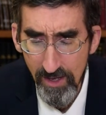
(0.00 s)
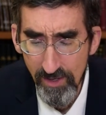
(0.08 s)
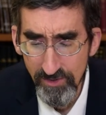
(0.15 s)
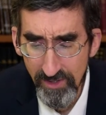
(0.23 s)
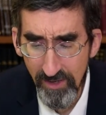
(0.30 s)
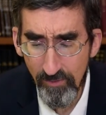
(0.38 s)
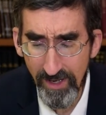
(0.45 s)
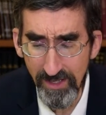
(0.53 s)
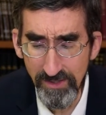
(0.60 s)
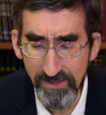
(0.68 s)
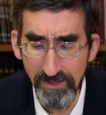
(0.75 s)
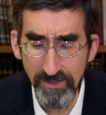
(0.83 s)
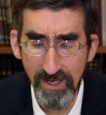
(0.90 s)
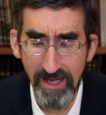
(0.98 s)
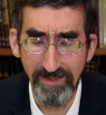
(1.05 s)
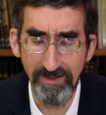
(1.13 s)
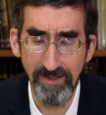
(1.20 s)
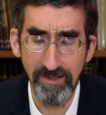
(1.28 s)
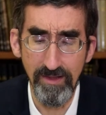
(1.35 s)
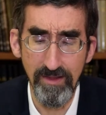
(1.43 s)
So then we can
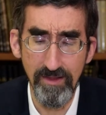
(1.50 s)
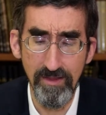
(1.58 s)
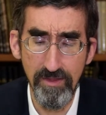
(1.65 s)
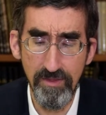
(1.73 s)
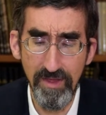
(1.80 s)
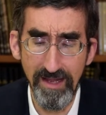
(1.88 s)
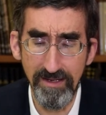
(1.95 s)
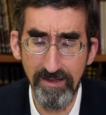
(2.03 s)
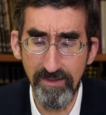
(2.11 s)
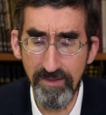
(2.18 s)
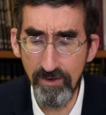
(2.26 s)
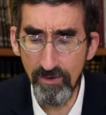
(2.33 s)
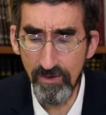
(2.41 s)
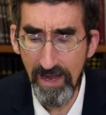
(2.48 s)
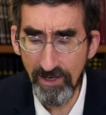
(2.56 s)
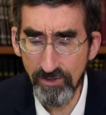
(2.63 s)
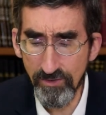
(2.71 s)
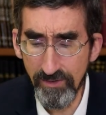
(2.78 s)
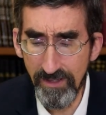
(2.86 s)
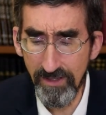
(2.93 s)
suggest that there are
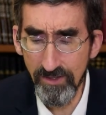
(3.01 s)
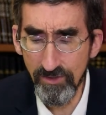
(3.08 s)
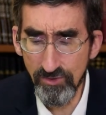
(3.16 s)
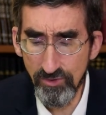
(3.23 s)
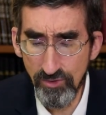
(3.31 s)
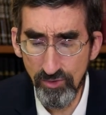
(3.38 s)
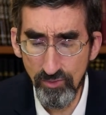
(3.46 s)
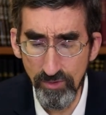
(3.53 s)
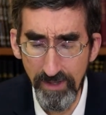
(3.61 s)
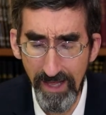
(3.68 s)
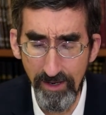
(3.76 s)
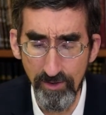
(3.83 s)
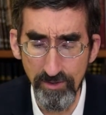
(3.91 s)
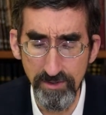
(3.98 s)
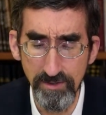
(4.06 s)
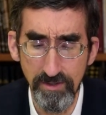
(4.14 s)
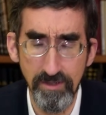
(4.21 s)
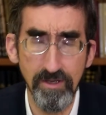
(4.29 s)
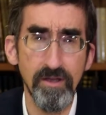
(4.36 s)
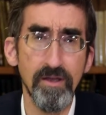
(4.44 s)
actually two layers
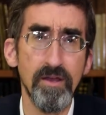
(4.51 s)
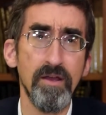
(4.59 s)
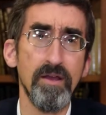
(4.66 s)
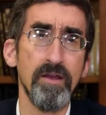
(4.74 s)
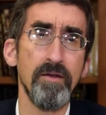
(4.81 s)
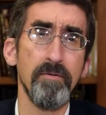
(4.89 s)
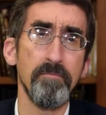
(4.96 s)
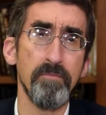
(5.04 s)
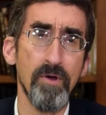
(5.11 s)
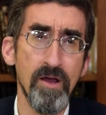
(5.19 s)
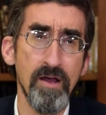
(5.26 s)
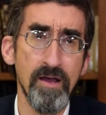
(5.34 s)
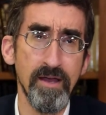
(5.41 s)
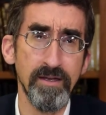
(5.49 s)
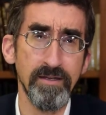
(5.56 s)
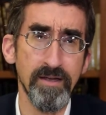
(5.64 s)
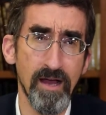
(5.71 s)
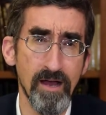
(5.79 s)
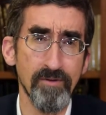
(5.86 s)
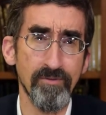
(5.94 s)
behind
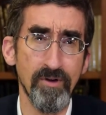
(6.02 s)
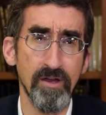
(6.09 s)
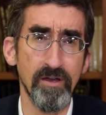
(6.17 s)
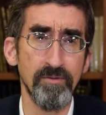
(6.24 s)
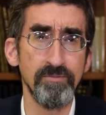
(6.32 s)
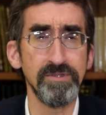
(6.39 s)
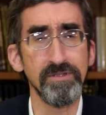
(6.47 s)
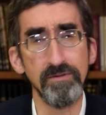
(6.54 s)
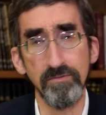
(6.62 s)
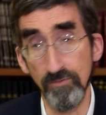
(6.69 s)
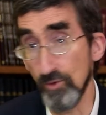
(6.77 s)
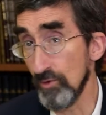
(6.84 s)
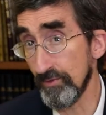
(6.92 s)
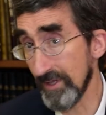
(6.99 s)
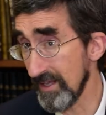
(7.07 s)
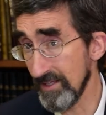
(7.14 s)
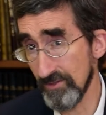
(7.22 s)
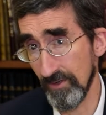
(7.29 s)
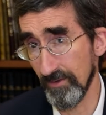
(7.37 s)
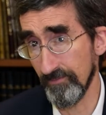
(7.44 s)
Avraham's move to
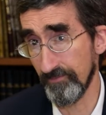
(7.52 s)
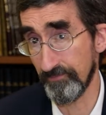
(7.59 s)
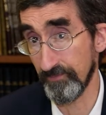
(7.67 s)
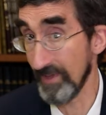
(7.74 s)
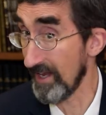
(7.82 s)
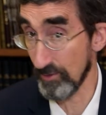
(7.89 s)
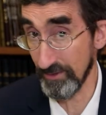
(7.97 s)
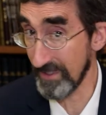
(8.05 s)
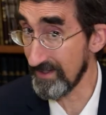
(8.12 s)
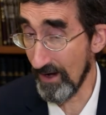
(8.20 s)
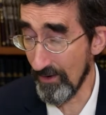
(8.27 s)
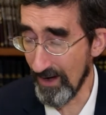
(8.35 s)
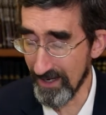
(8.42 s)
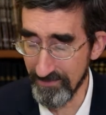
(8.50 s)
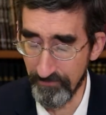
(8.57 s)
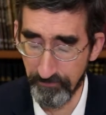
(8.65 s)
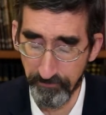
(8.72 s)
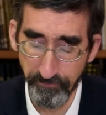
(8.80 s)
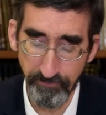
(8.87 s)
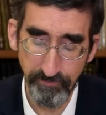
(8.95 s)
Israel, not only Terach.
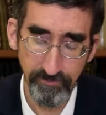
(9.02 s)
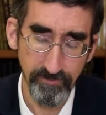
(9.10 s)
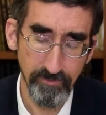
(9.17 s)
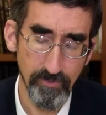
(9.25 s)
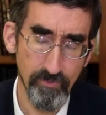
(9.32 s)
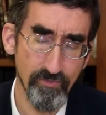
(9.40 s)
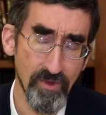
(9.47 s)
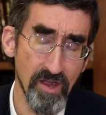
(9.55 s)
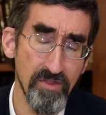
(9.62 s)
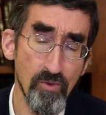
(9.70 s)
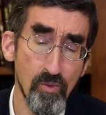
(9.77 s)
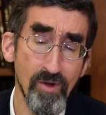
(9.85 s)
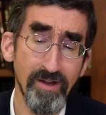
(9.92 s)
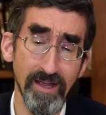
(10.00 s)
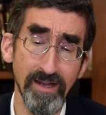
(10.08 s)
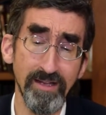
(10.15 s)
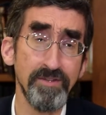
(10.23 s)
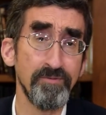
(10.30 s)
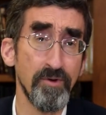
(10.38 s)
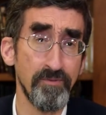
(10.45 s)
On the one hand,
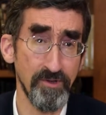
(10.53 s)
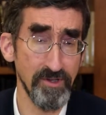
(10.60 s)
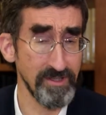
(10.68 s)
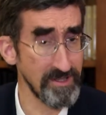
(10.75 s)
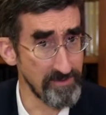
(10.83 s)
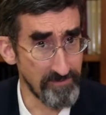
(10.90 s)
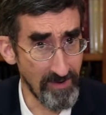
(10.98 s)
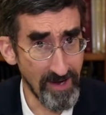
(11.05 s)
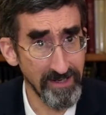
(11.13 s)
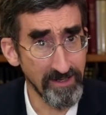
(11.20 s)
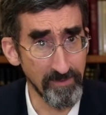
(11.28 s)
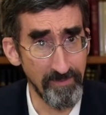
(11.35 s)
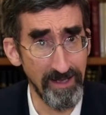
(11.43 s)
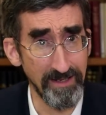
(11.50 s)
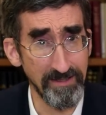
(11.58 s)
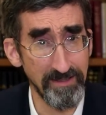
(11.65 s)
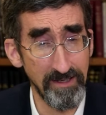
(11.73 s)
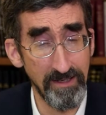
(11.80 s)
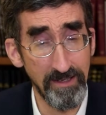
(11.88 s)
he's fulfilling the divine command,